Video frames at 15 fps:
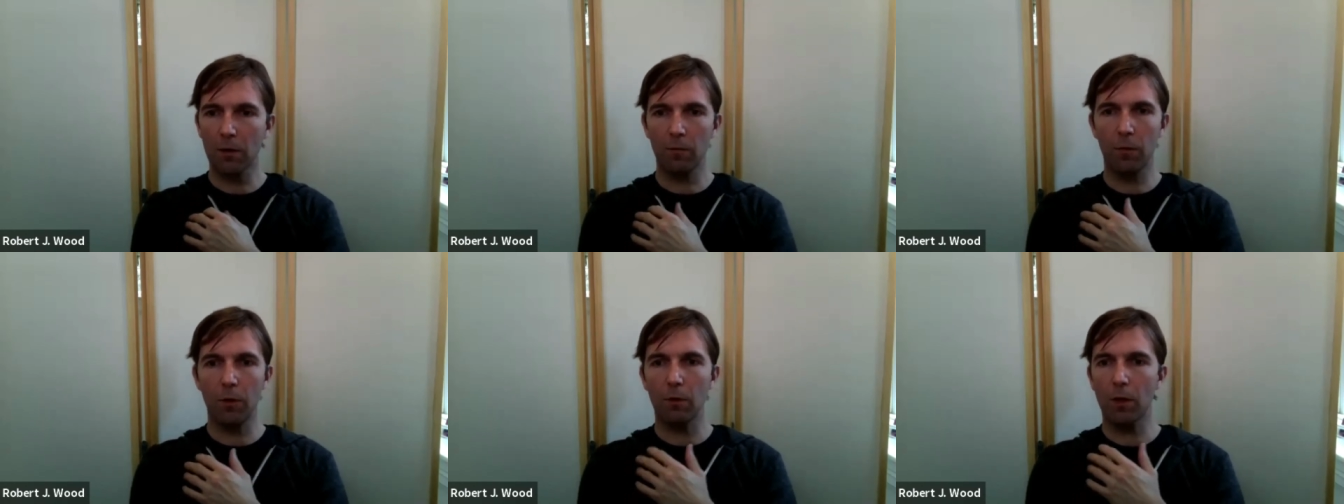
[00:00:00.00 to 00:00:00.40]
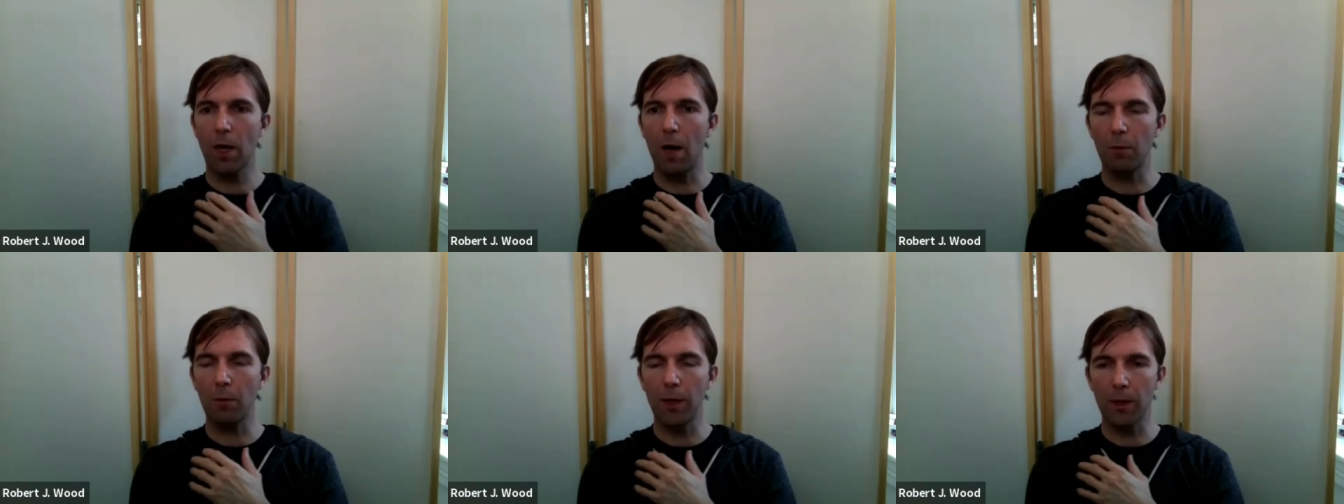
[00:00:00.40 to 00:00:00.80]
you know
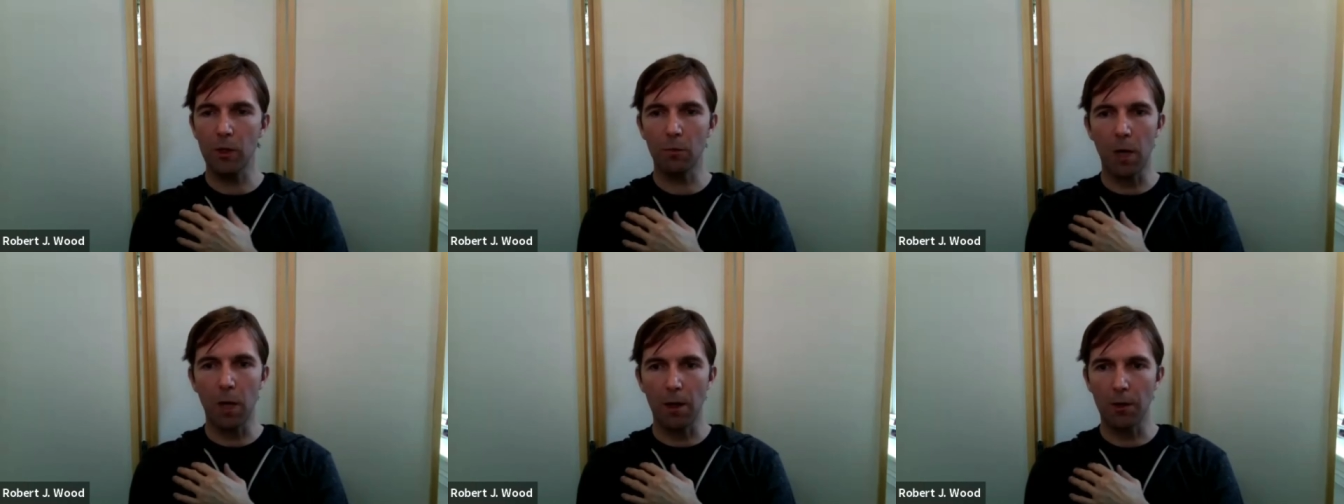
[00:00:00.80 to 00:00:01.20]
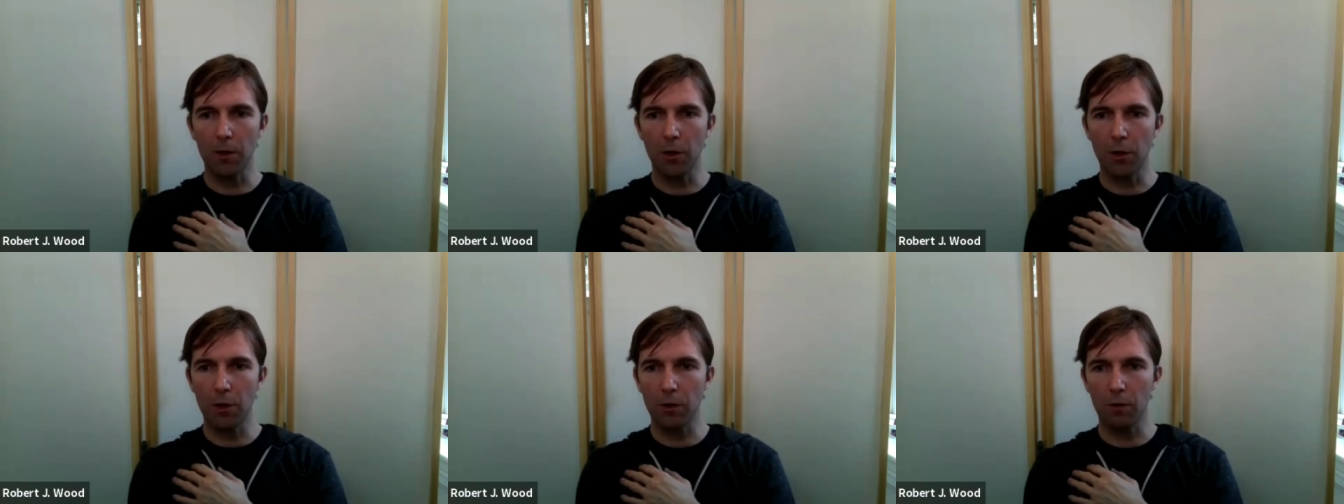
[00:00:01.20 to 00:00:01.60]
complex
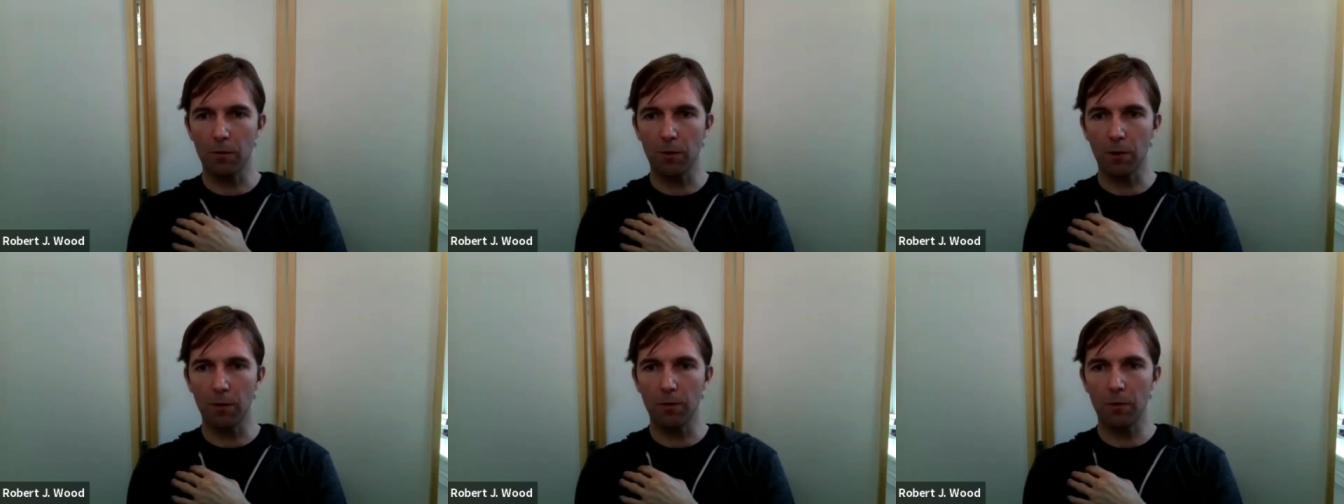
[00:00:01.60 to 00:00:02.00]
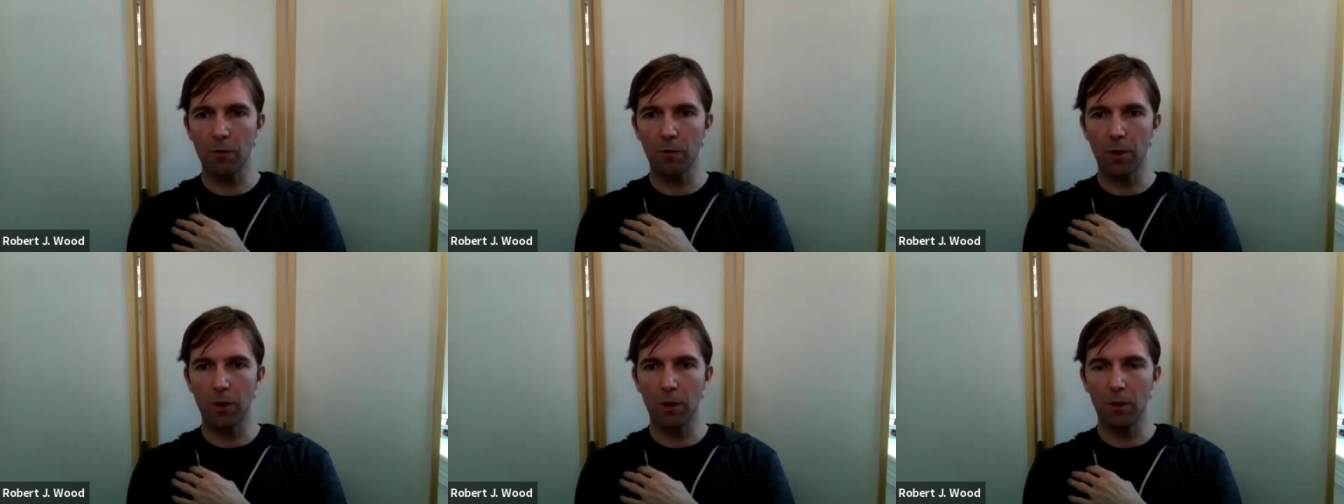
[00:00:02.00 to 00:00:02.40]
topologies of, of
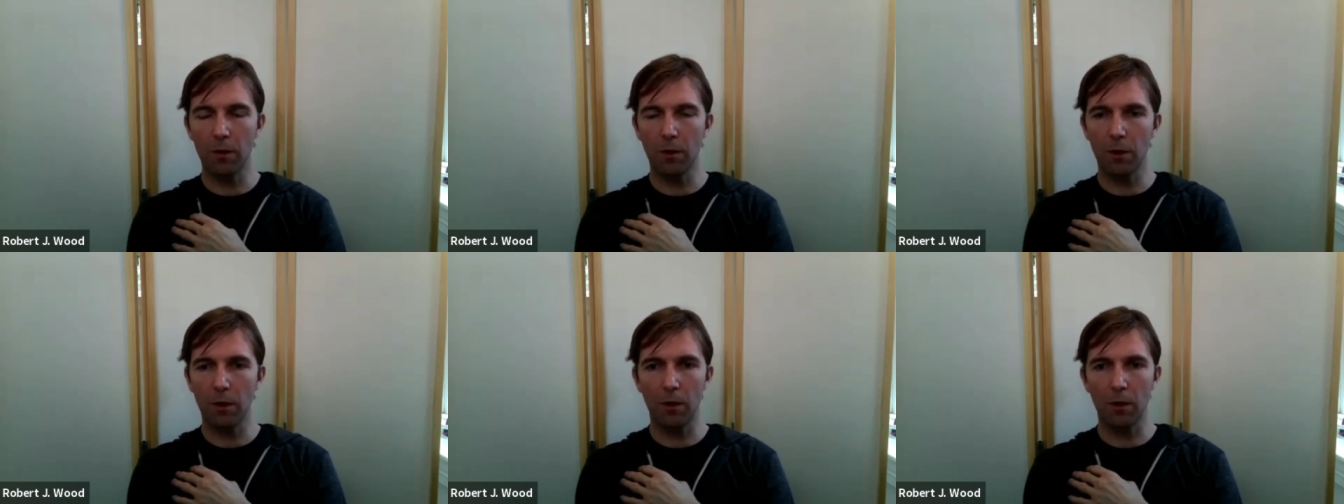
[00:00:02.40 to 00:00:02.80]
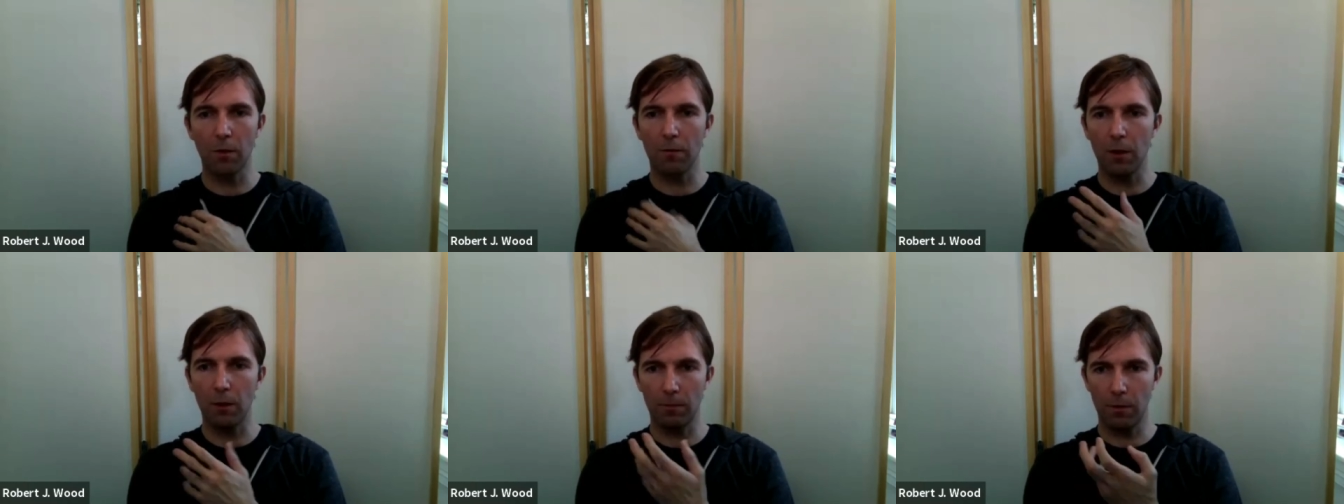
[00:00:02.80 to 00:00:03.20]
3D of
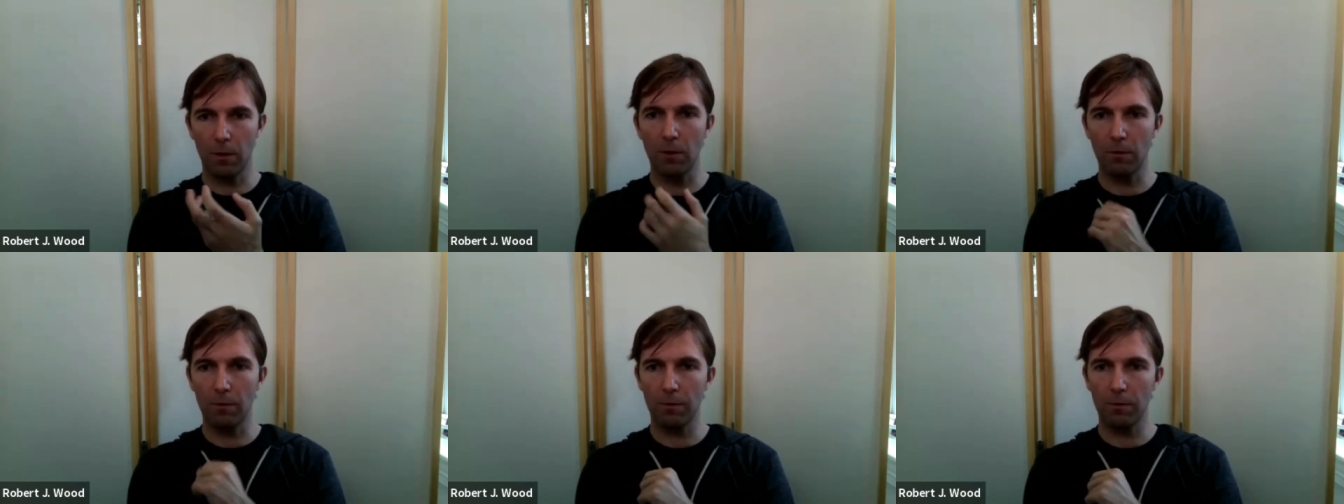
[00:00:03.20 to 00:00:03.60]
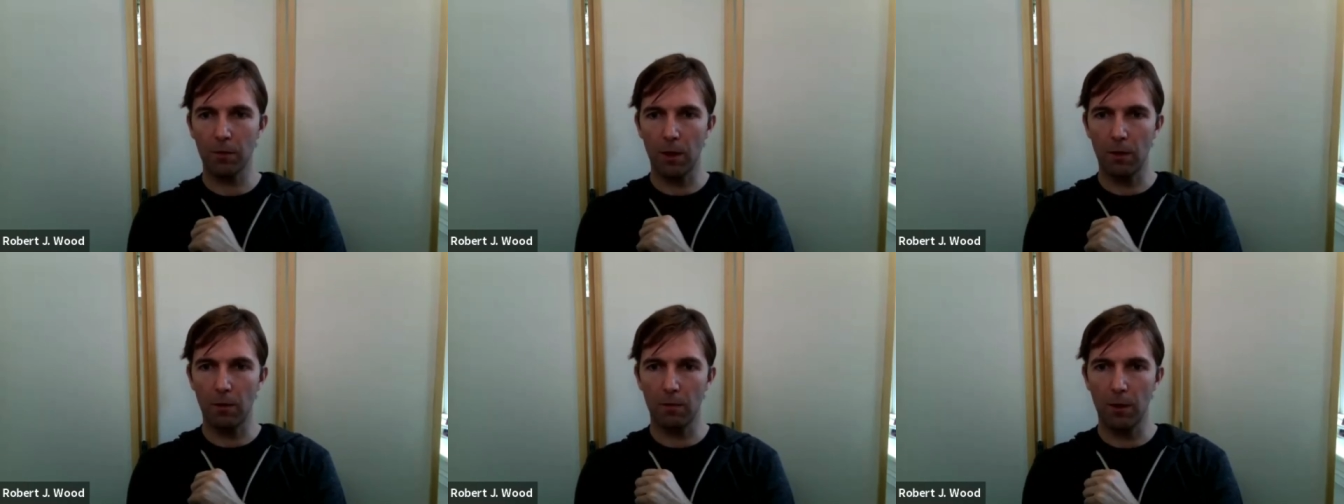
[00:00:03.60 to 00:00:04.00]
of,
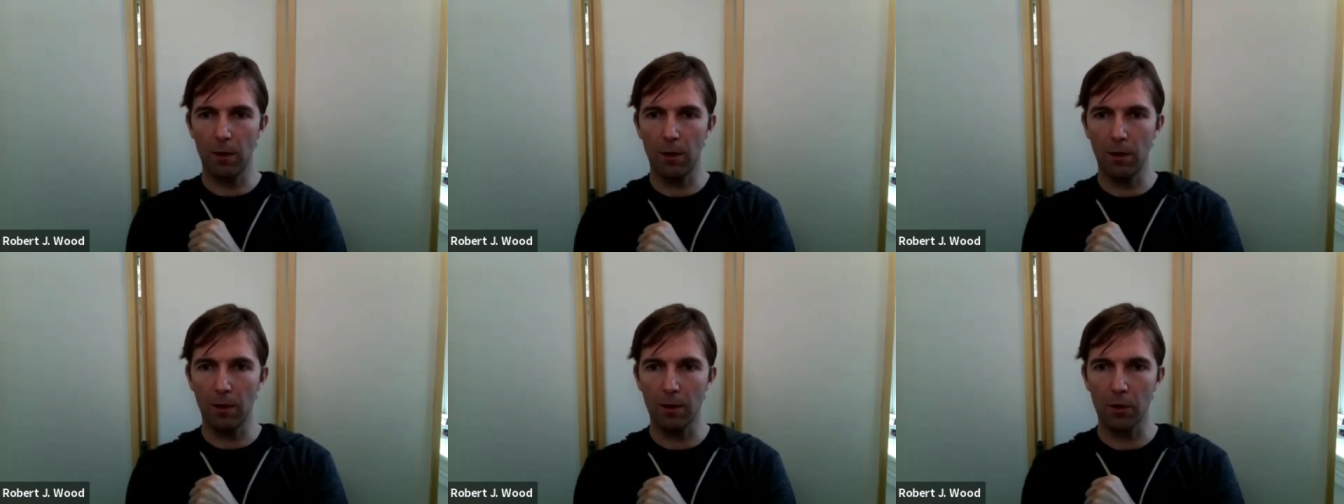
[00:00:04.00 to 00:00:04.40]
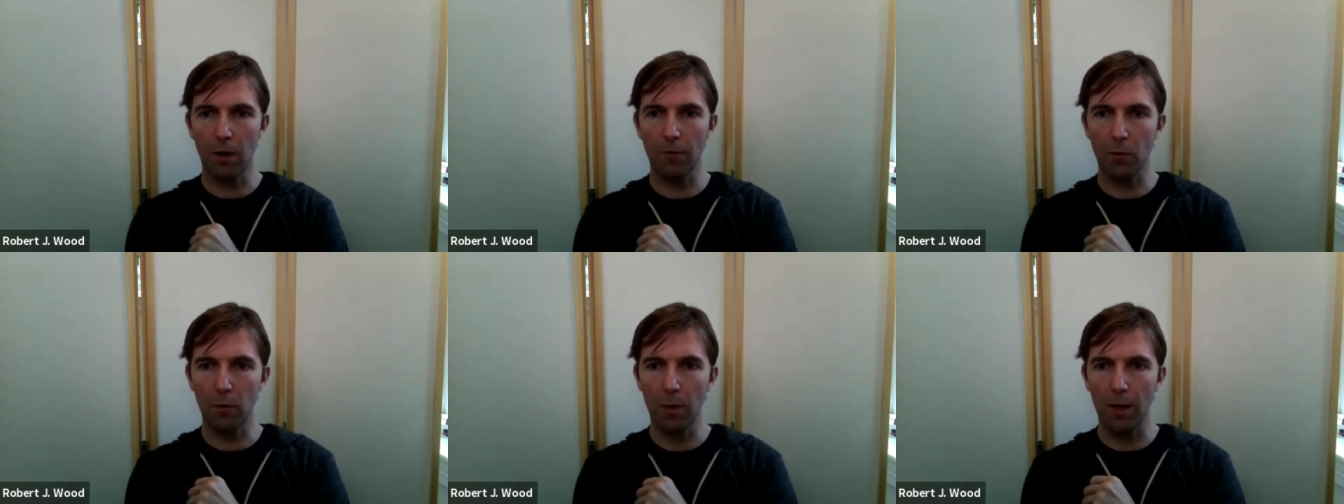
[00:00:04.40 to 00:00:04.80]
of uh,
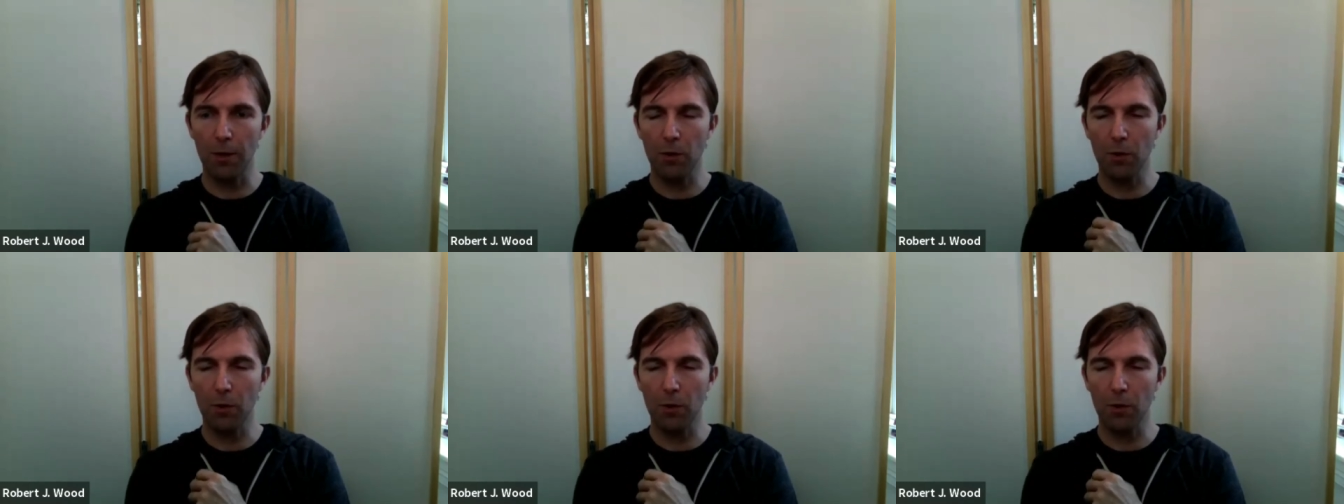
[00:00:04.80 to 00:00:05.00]
soft robots.